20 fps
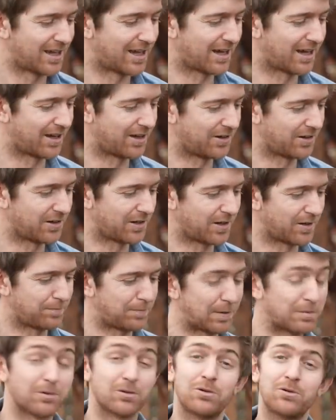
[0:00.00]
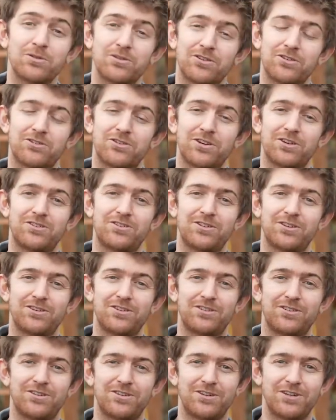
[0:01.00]
And people are always interested
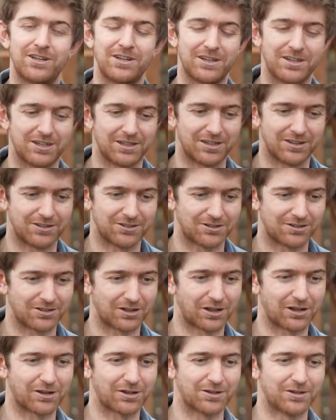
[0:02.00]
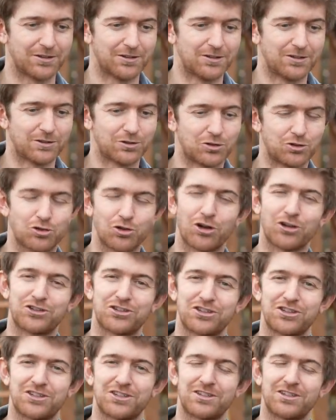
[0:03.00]
to hear his
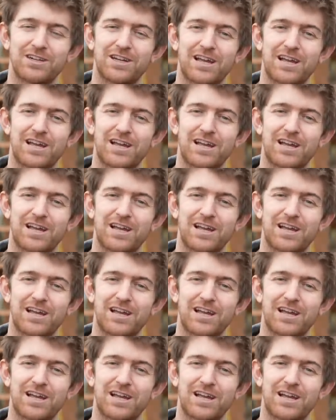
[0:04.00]
grudging